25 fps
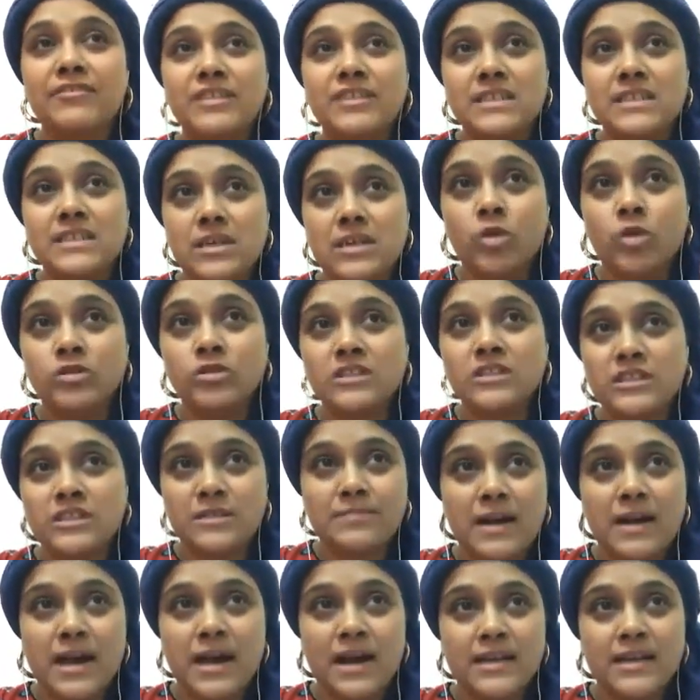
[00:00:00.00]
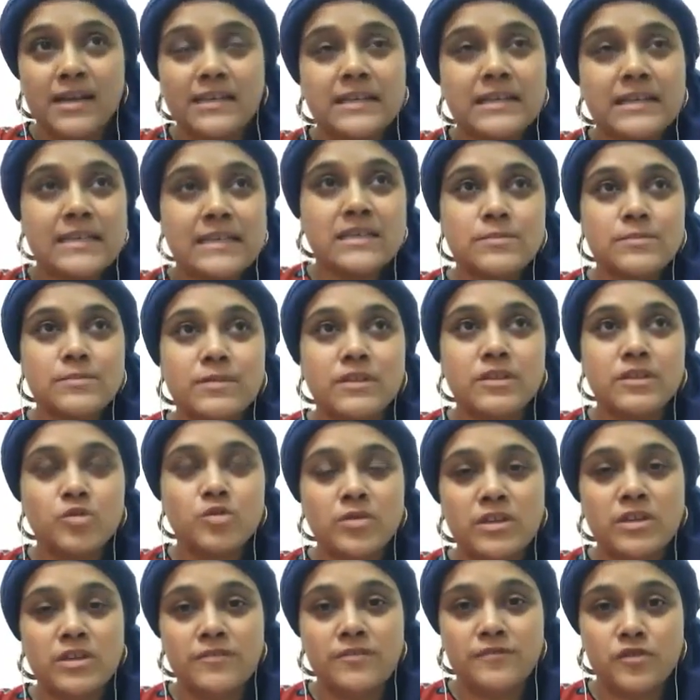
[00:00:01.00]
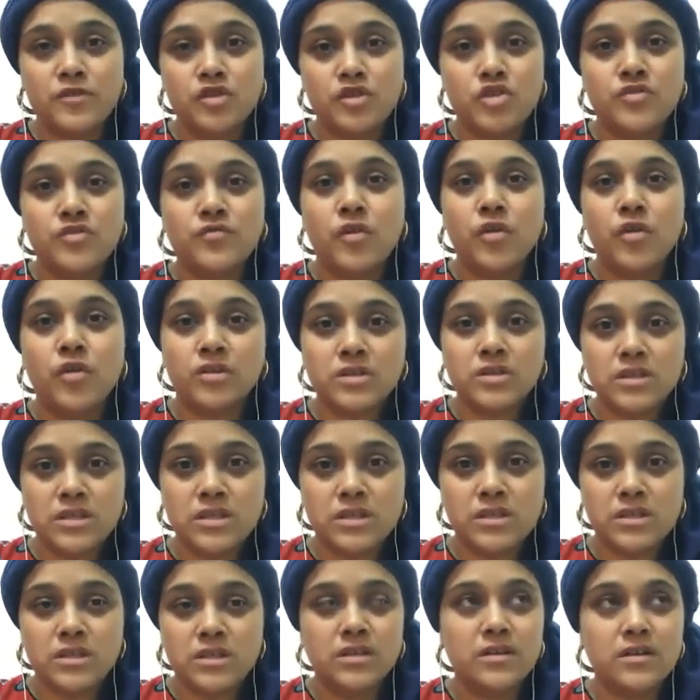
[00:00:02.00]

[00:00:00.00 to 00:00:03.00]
hold it in my hand at least by the 21st of August,